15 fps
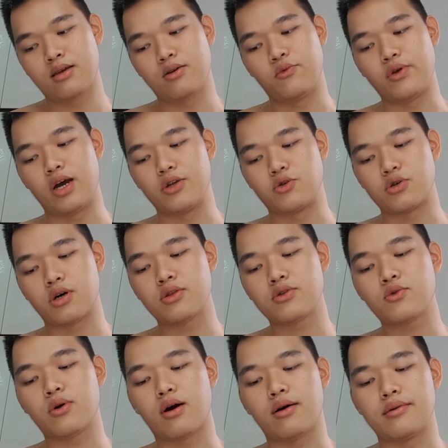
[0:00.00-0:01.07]
We are drawn
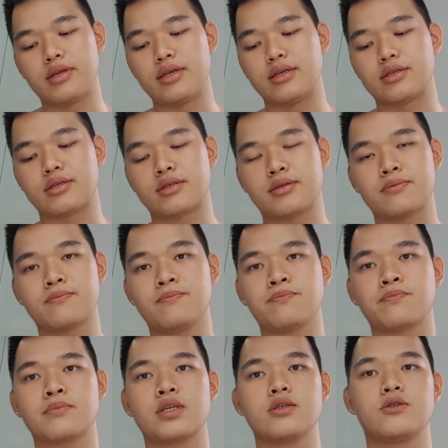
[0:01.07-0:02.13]
to our knees
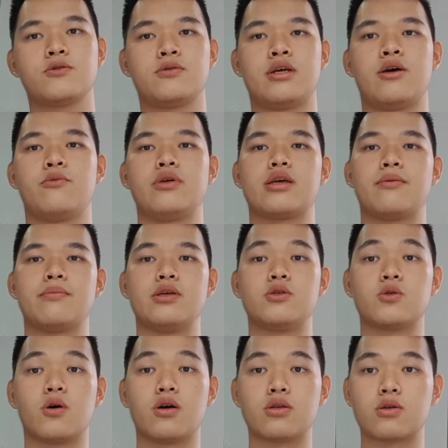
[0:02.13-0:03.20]
so that we can be
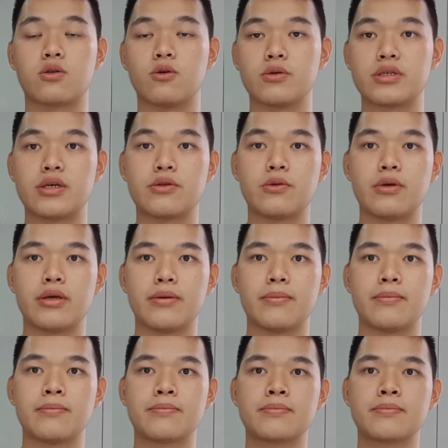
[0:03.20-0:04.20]
drawn closer to Him.